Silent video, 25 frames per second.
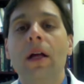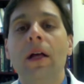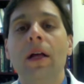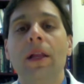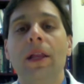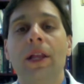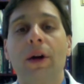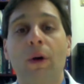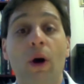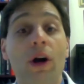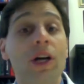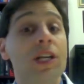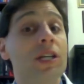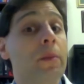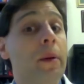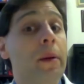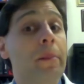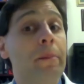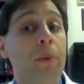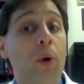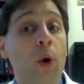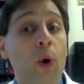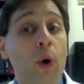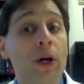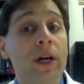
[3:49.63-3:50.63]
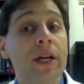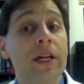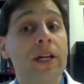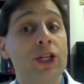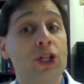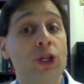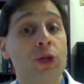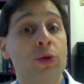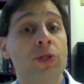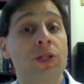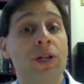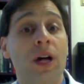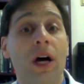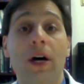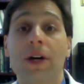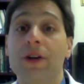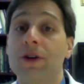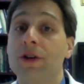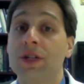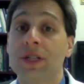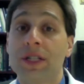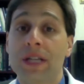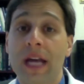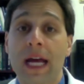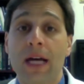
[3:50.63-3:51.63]
There are some important issues to
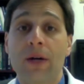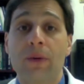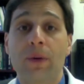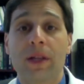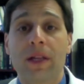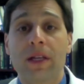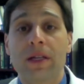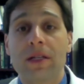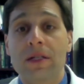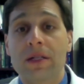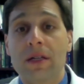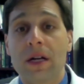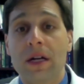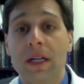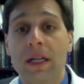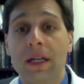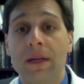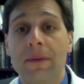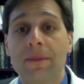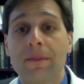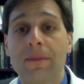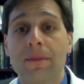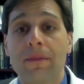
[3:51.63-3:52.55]
understand with this study.